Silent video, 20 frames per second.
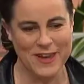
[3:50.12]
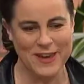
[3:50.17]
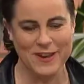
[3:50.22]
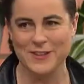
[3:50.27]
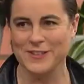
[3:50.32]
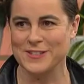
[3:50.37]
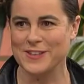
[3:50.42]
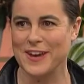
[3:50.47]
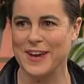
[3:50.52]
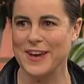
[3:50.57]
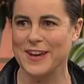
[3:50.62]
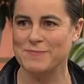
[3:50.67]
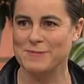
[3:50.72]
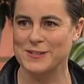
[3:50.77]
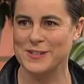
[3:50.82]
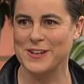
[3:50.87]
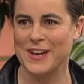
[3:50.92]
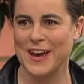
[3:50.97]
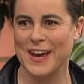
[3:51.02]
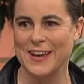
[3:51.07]
of that because I
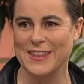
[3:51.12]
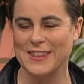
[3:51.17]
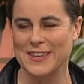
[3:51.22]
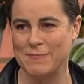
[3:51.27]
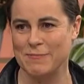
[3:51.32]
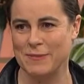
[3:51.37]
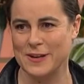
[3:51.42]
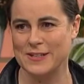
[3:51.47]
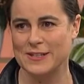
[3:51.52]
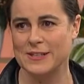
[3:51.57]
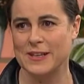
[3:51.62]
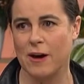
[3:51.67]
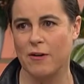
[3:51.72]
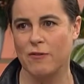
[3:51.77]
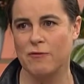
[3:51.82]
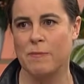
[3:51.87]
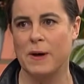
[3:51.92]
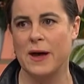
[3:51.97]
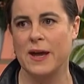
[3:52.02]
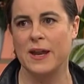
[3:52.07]
absolutely hate that
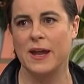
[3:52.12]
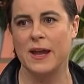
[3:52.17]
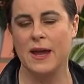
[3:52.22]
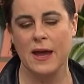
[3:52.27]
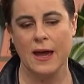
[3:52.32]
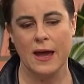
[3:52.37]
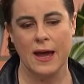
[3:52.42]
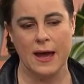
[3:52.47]
myself. Good. But